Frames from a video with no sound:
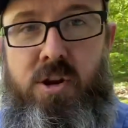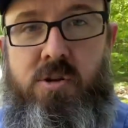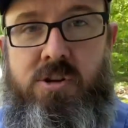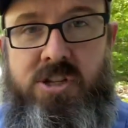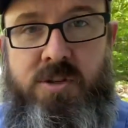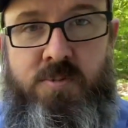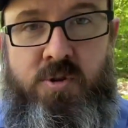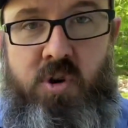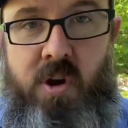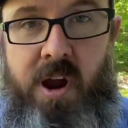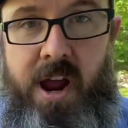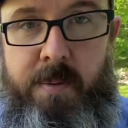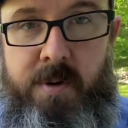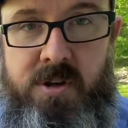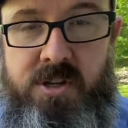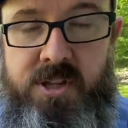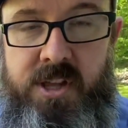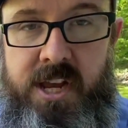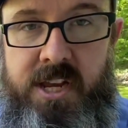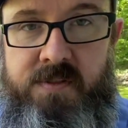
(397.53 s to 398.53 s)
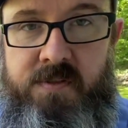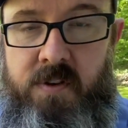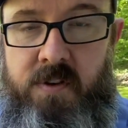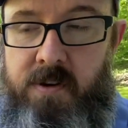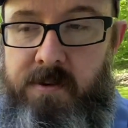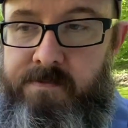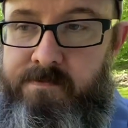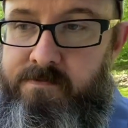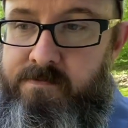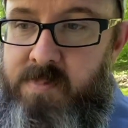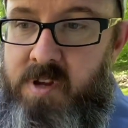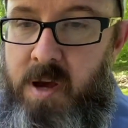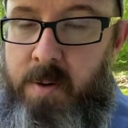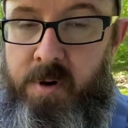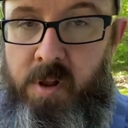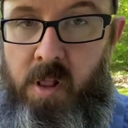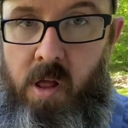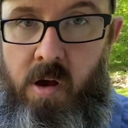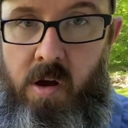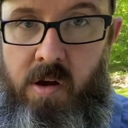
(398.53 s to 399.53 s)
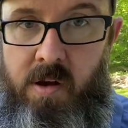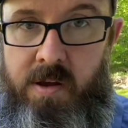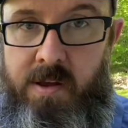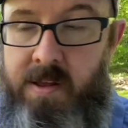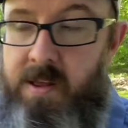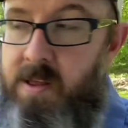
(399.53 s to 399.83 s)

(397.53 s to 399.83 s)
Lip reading: subscribers, thanks for coming along.